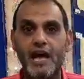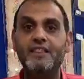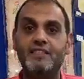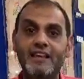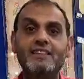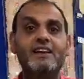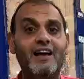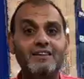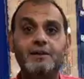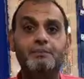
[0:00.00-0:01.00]
And then they
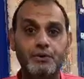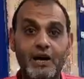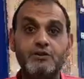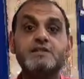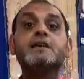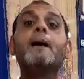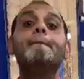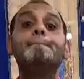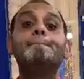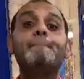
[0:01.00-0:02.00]
got the pronounced
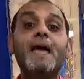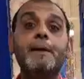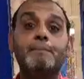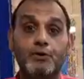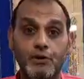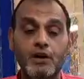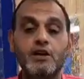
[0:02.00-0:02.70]
paper.